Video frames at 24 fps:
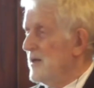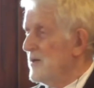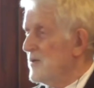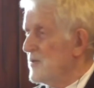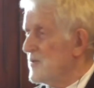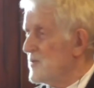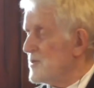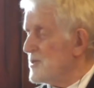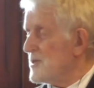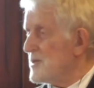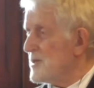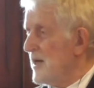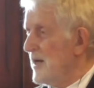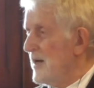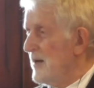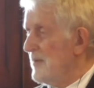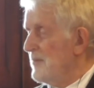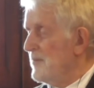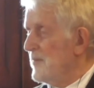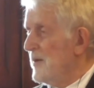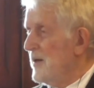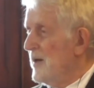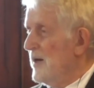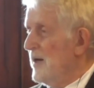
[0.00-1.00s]
There's
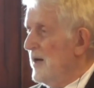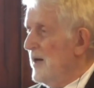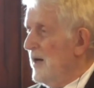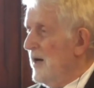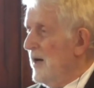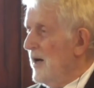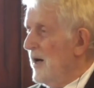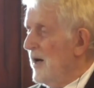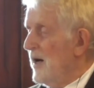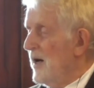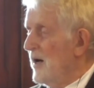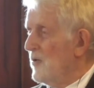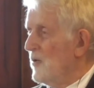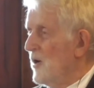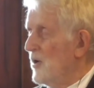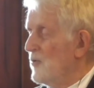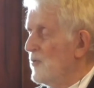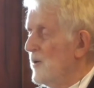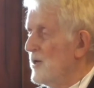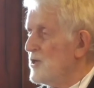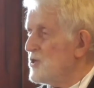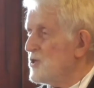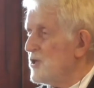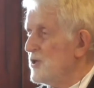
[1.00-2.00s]
a
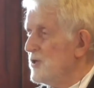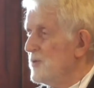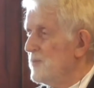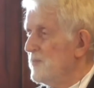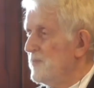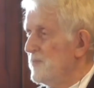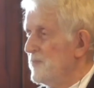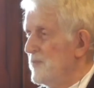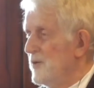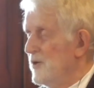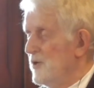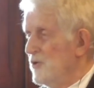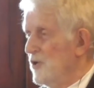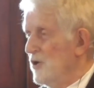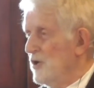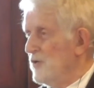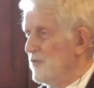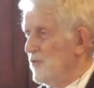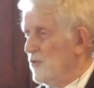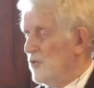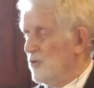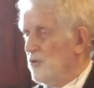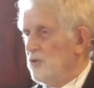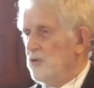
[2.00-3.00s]
Russian
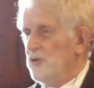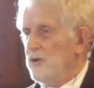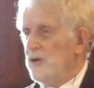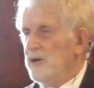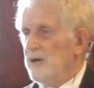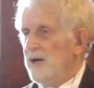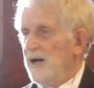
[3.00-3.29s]
novel,